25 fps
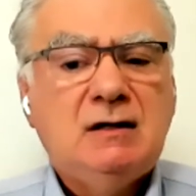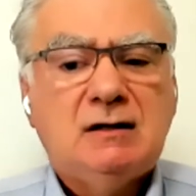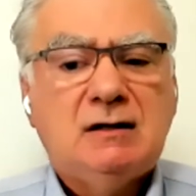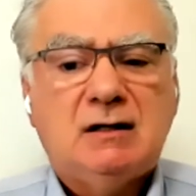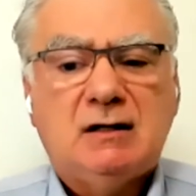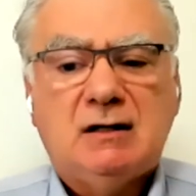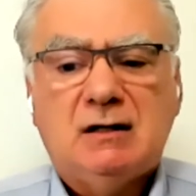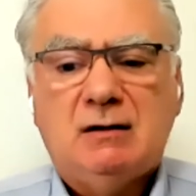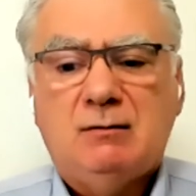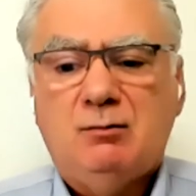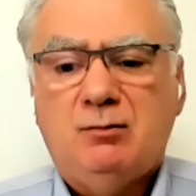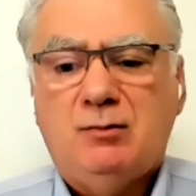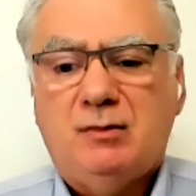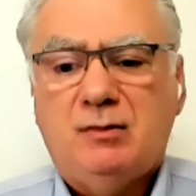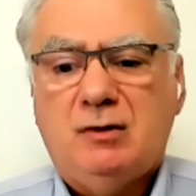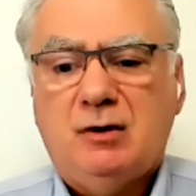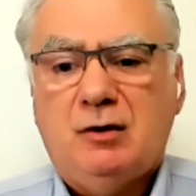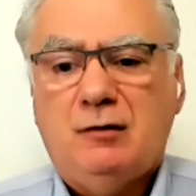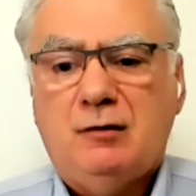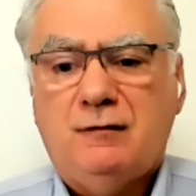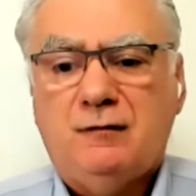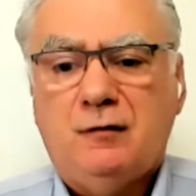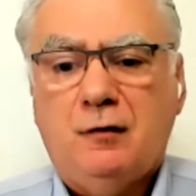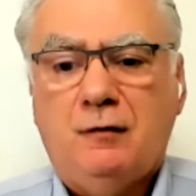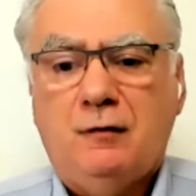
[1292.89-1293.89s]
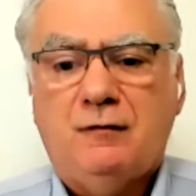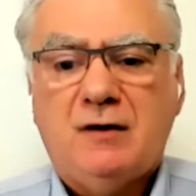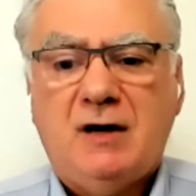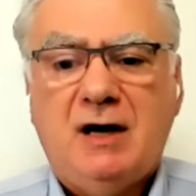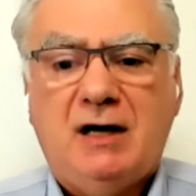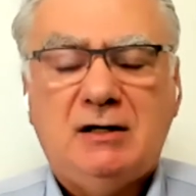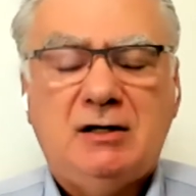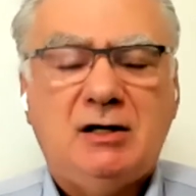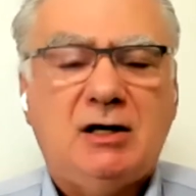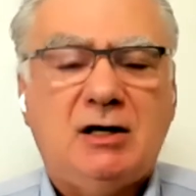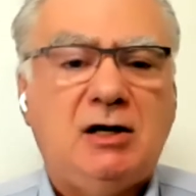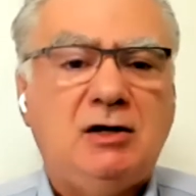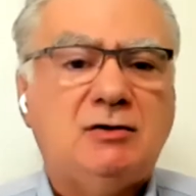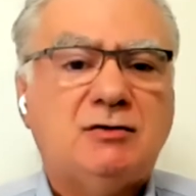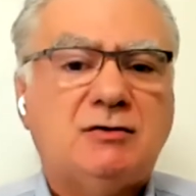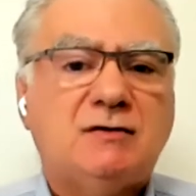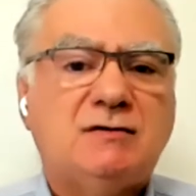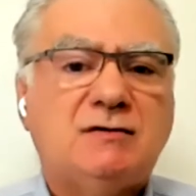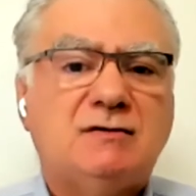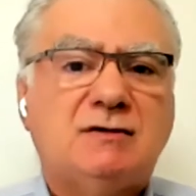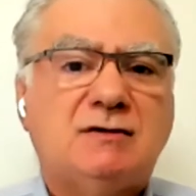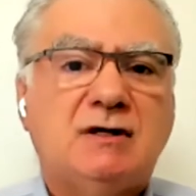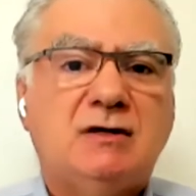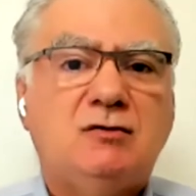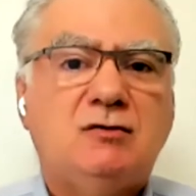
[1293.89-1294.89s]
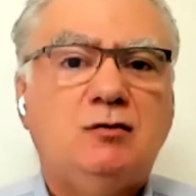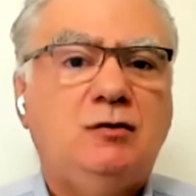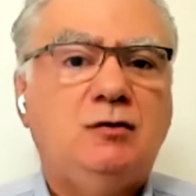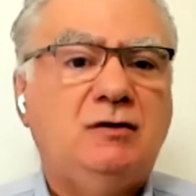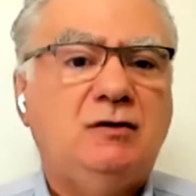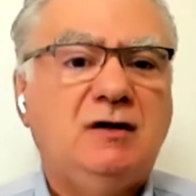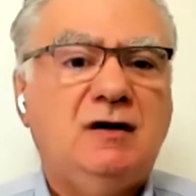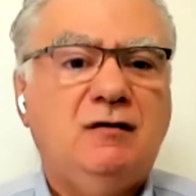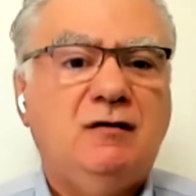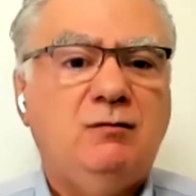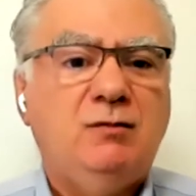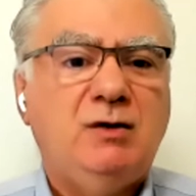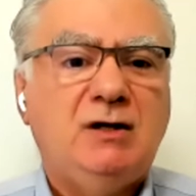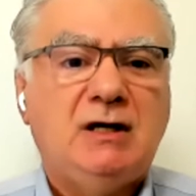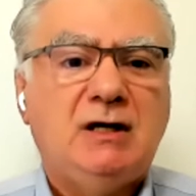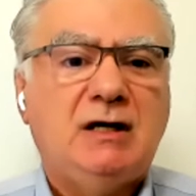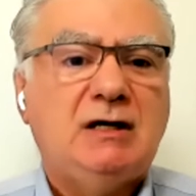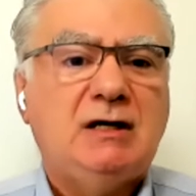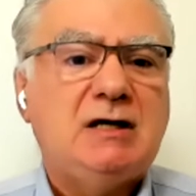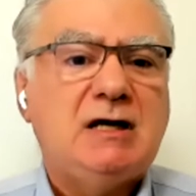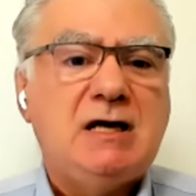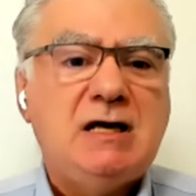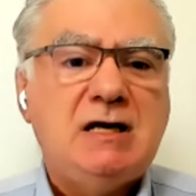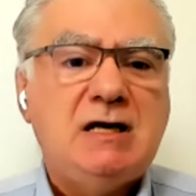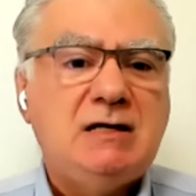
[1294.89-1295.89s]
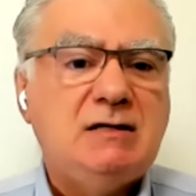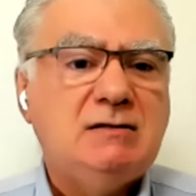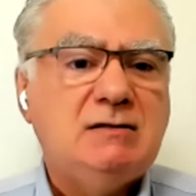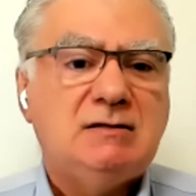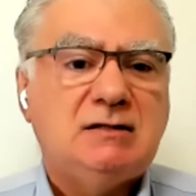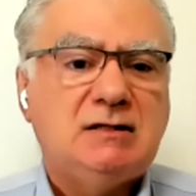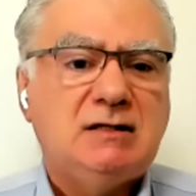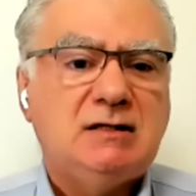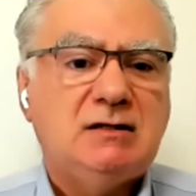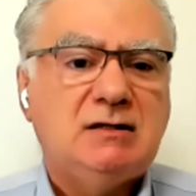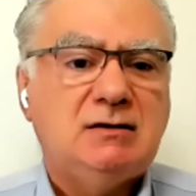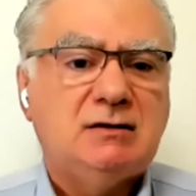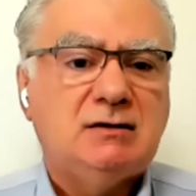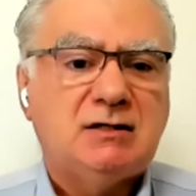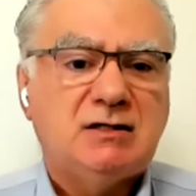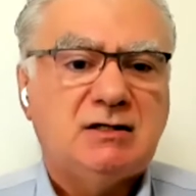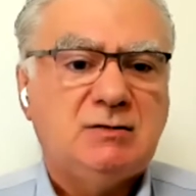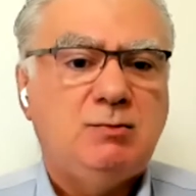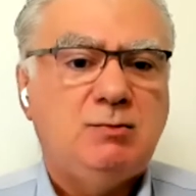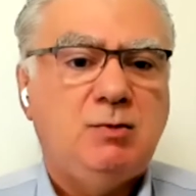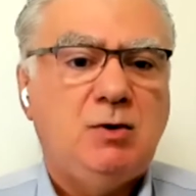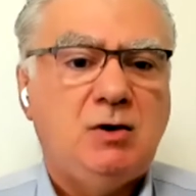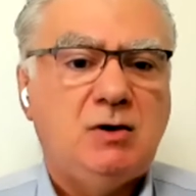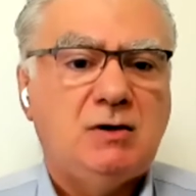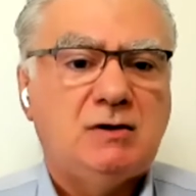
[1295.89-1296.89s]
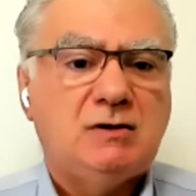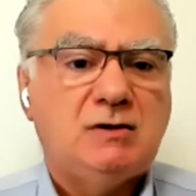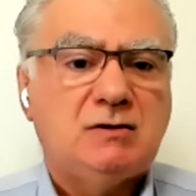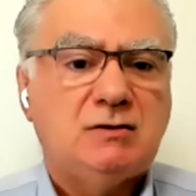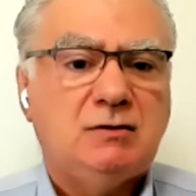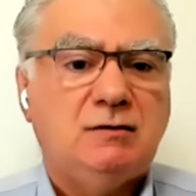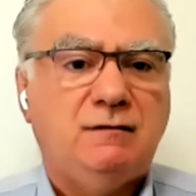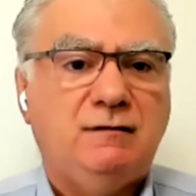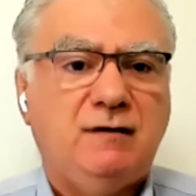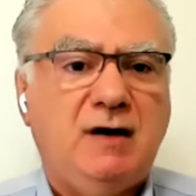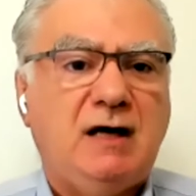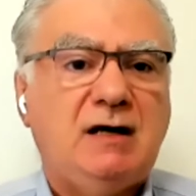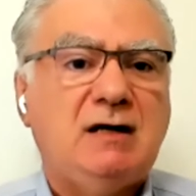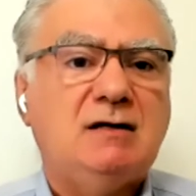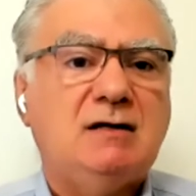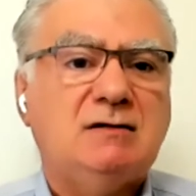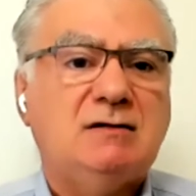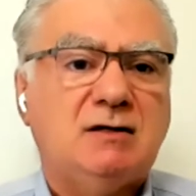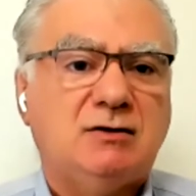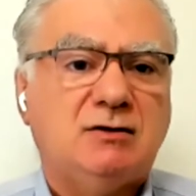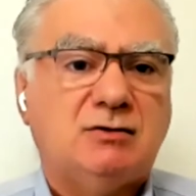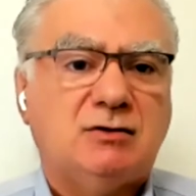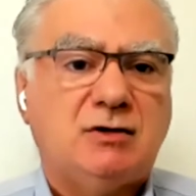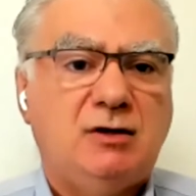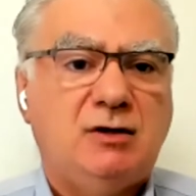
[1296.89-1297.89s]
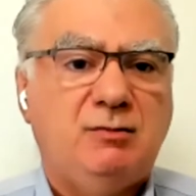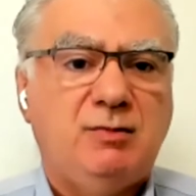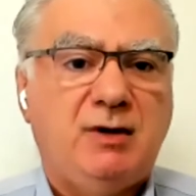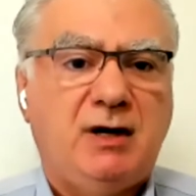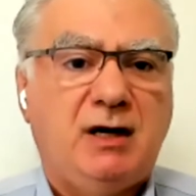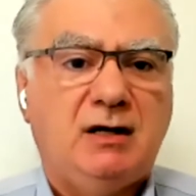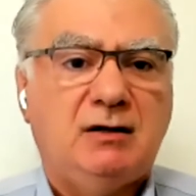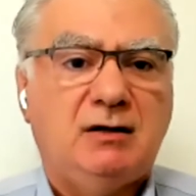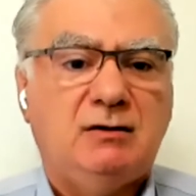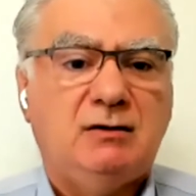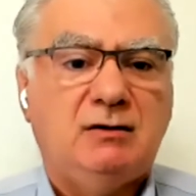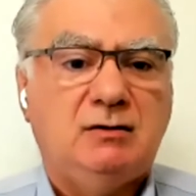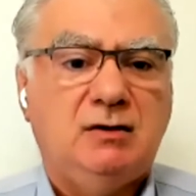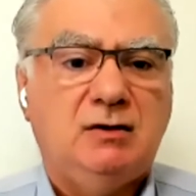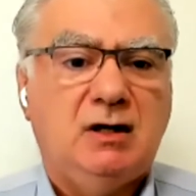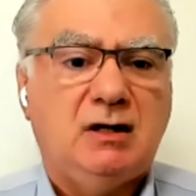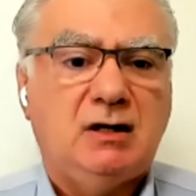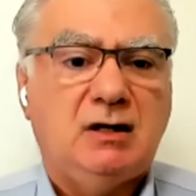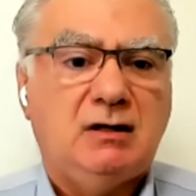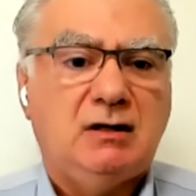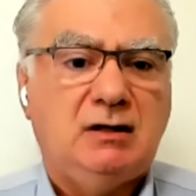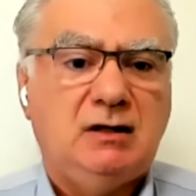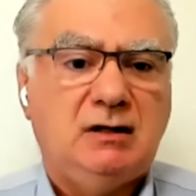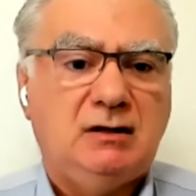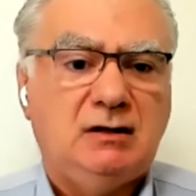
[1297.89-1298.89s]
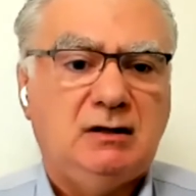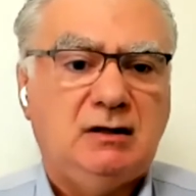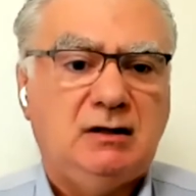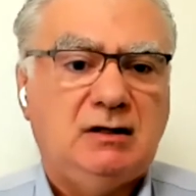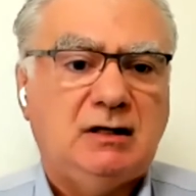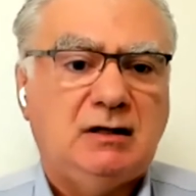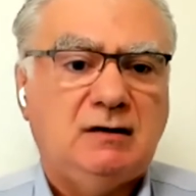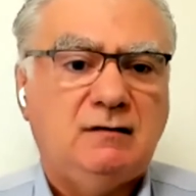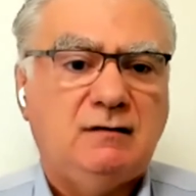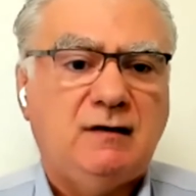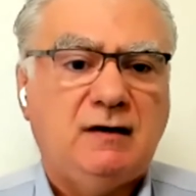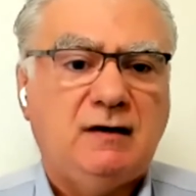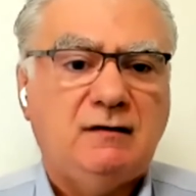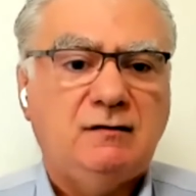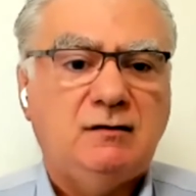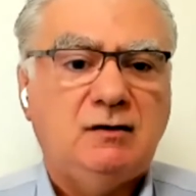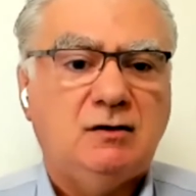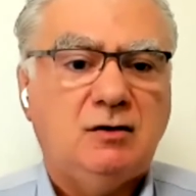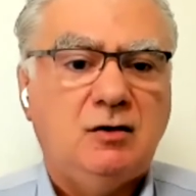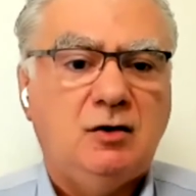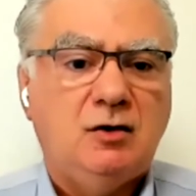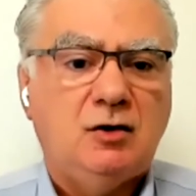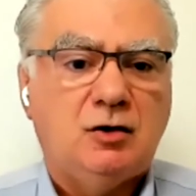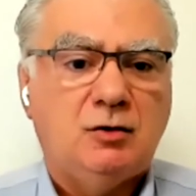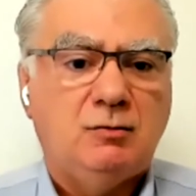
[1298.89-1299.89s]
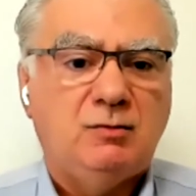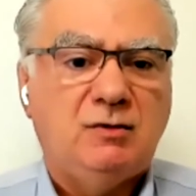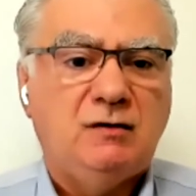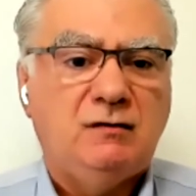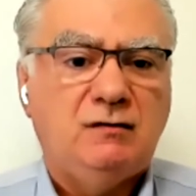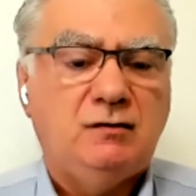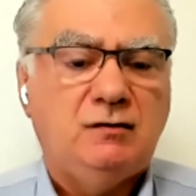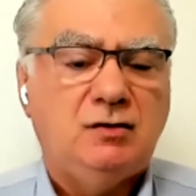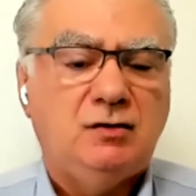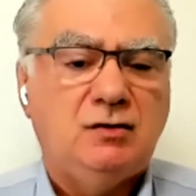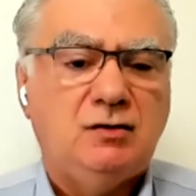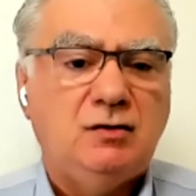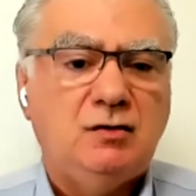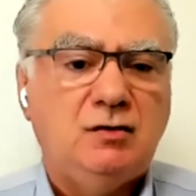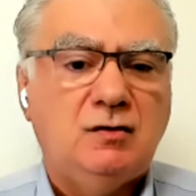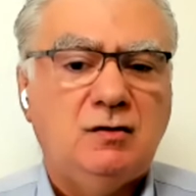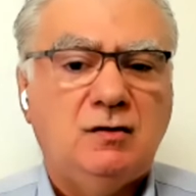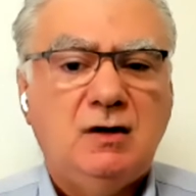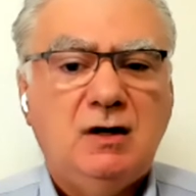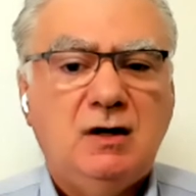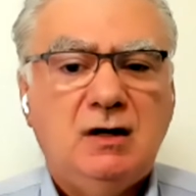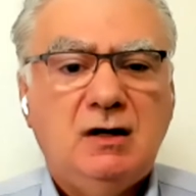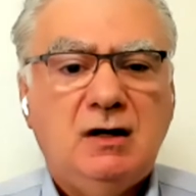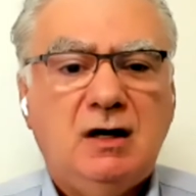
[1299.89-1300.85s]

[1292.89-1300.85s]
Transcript: of cutting interest rates would have been an easy response of any central bank in advanced economies to do.